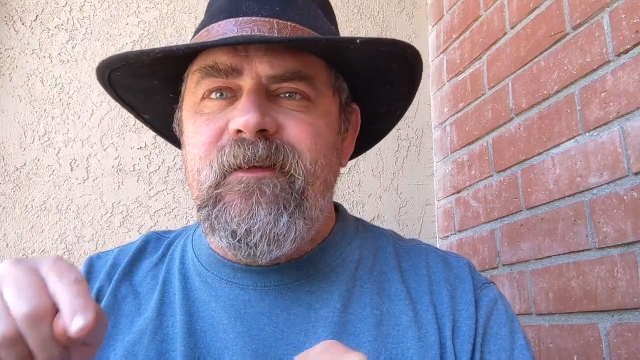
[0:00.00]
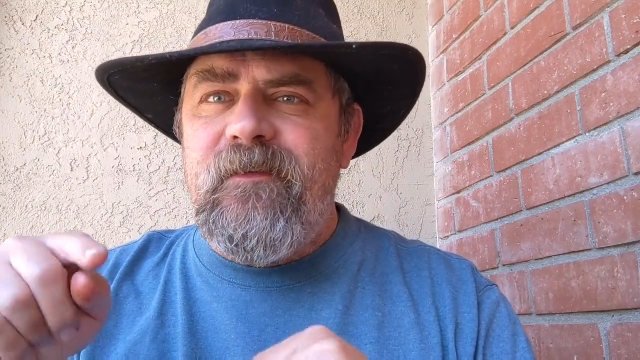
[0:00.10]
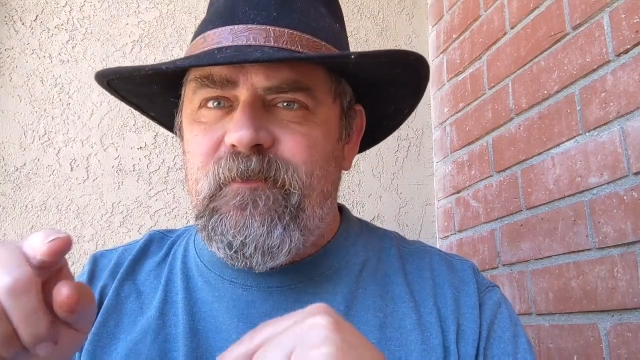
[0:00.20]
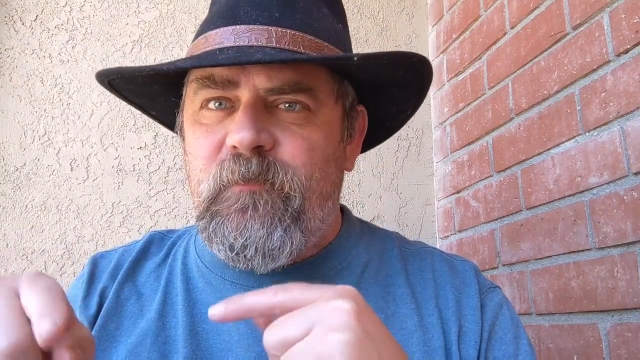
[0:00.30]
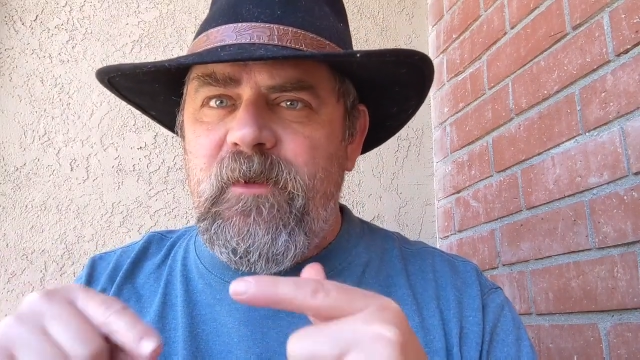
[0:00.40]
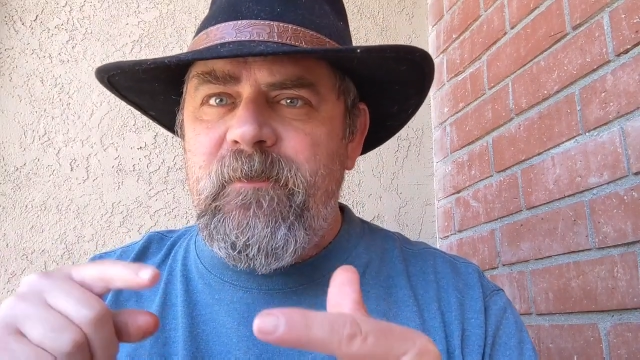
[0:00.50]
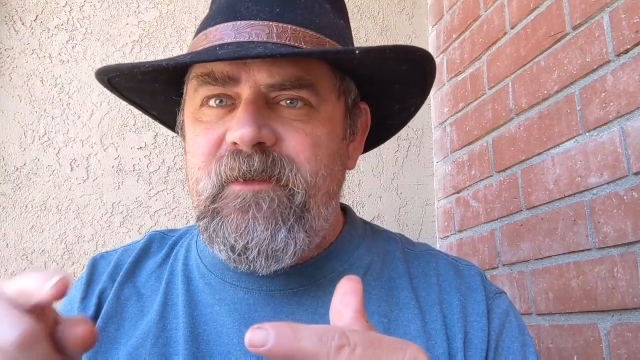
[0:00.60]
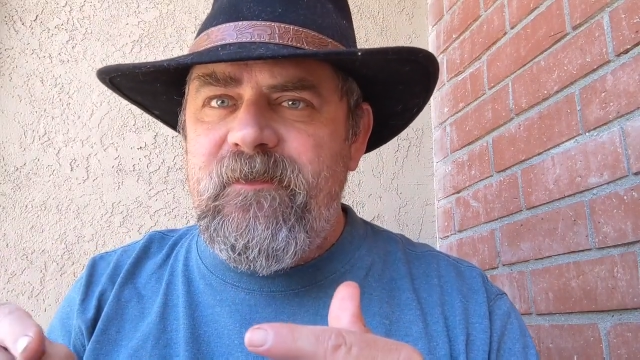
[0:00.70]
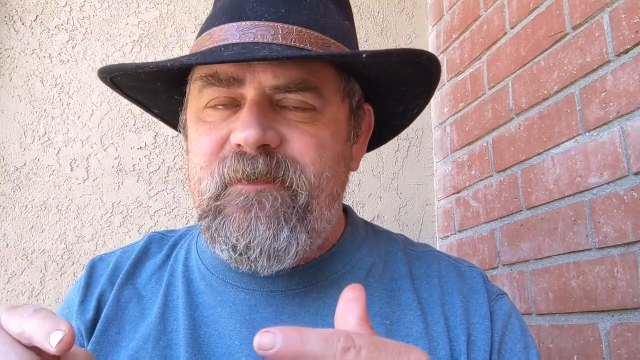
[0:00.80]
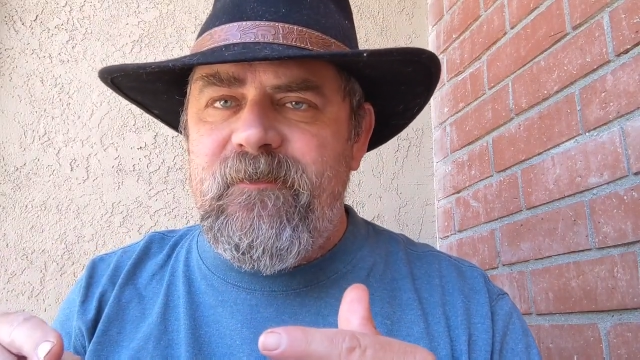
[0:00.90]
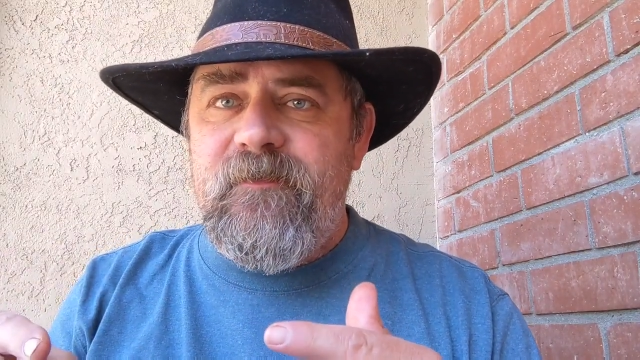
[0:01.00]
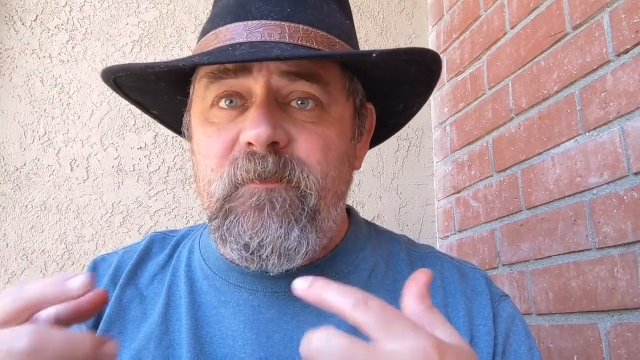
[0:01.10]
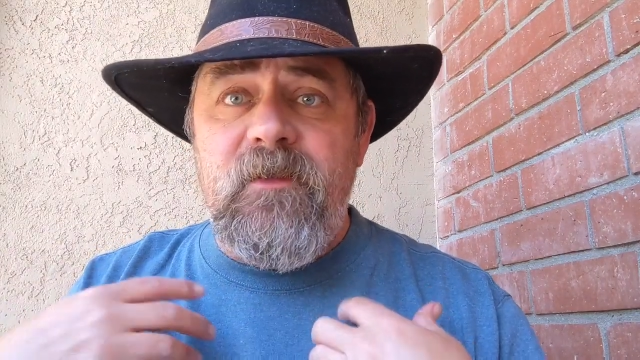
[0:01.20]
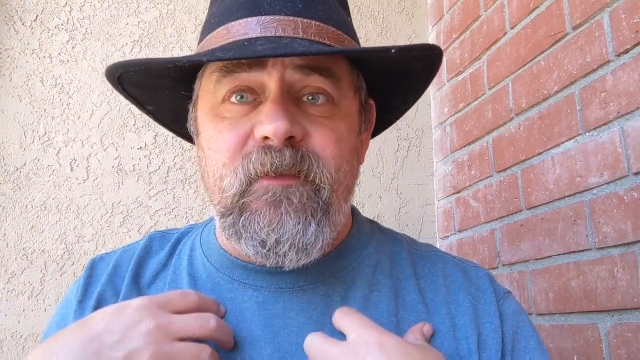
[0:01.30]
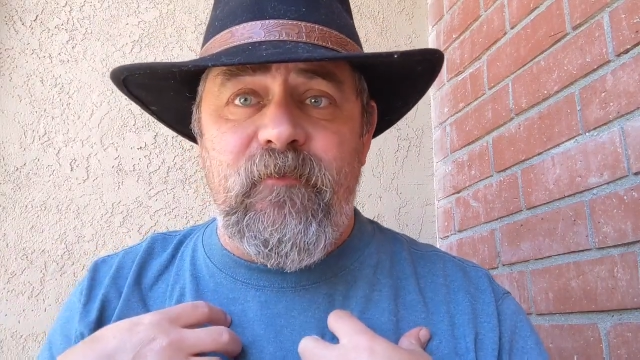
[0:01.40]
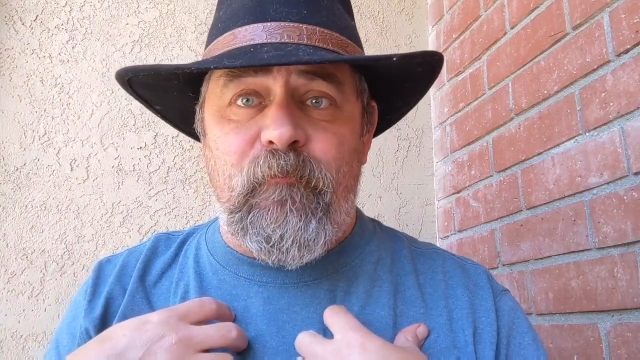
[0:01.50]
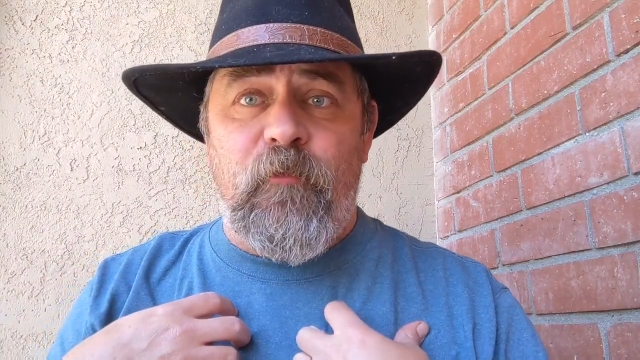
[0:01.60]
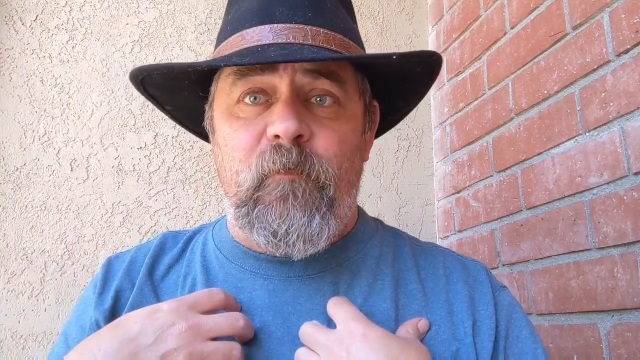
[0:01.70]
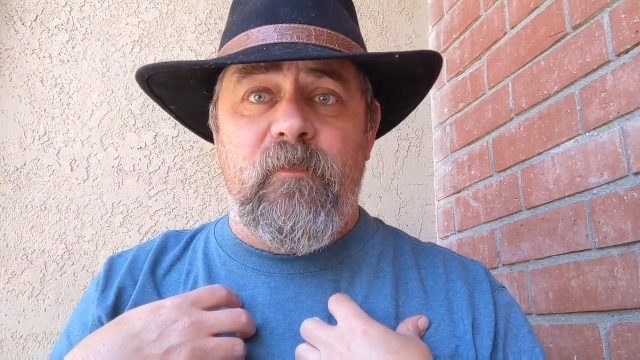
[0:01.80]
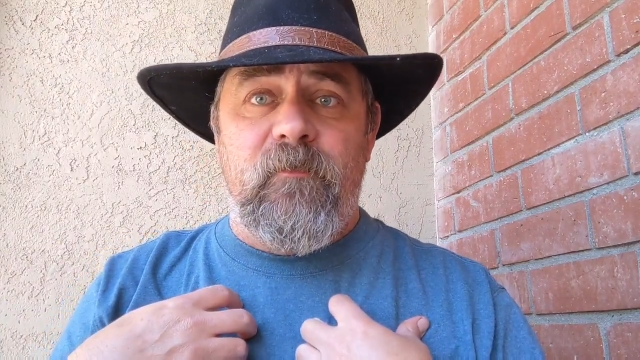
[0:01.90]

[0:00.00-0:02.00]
It's reminiscent to me as a former